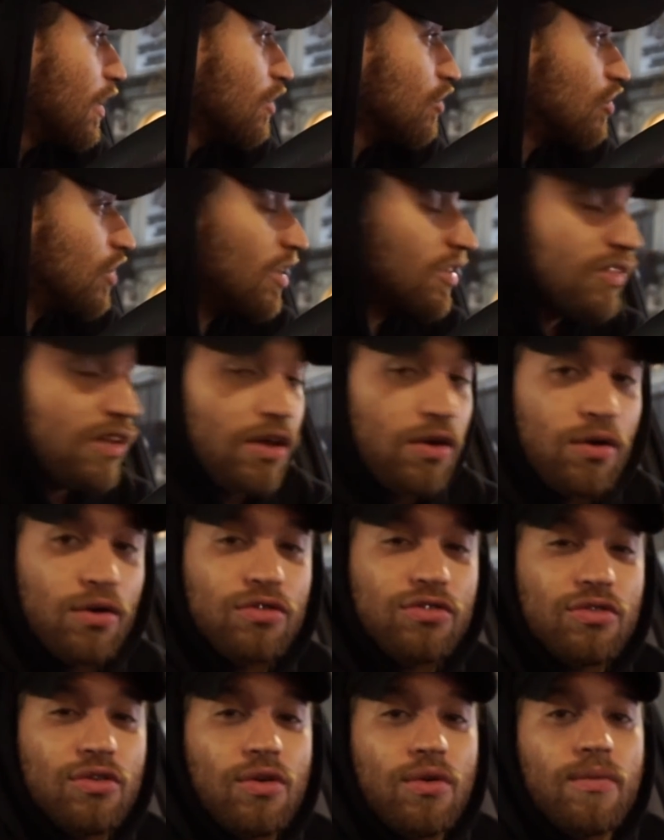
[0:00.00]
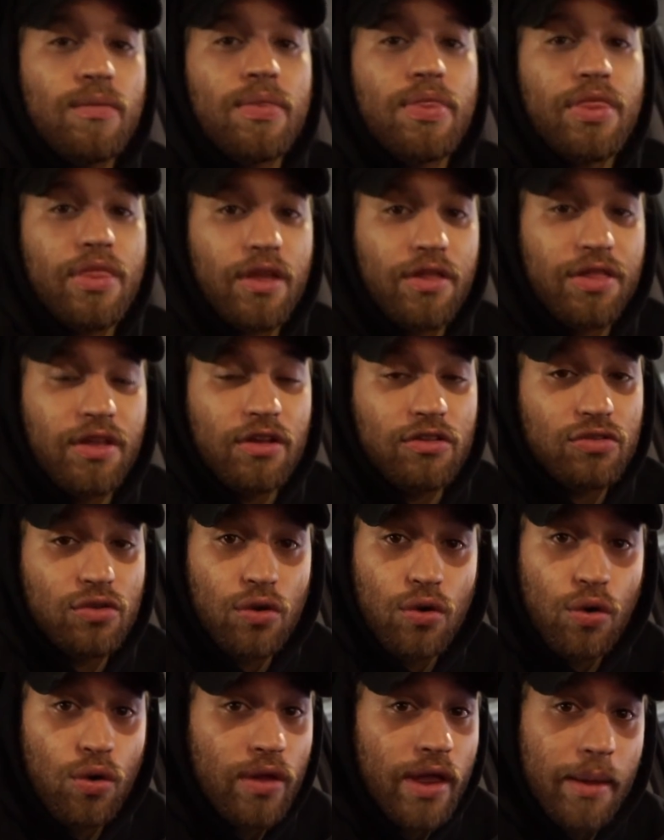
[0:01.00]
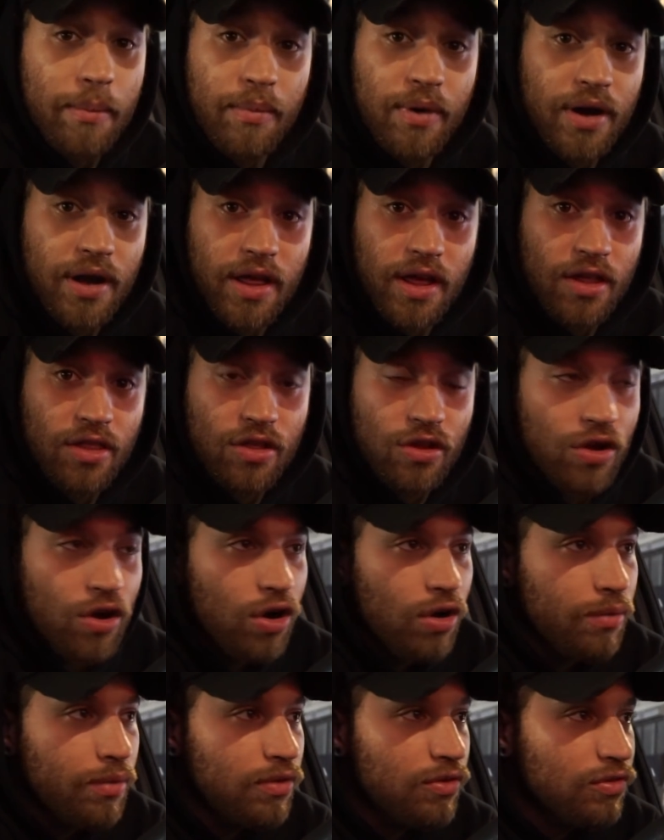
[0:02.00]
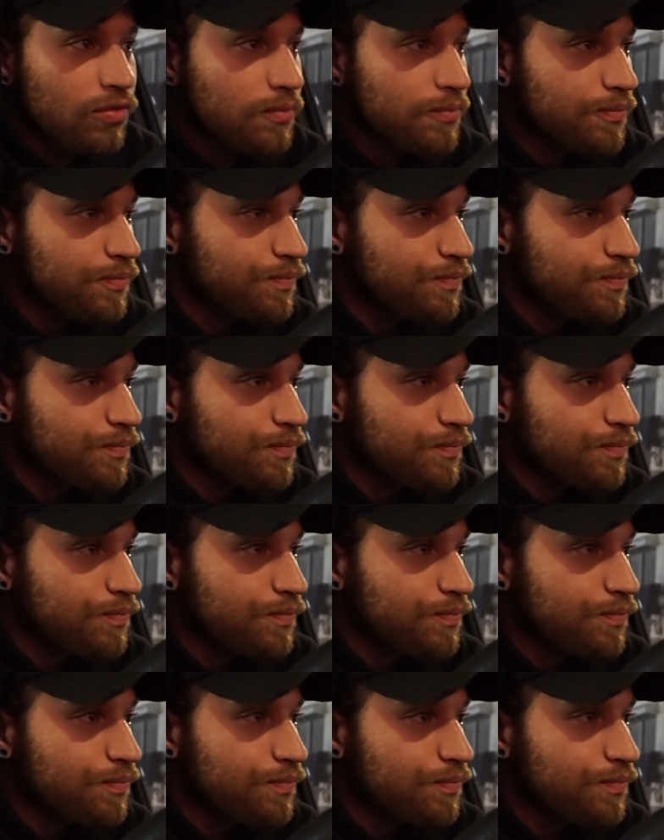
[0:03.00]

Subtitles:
Changed that also, nothing. So all that money in the garbage.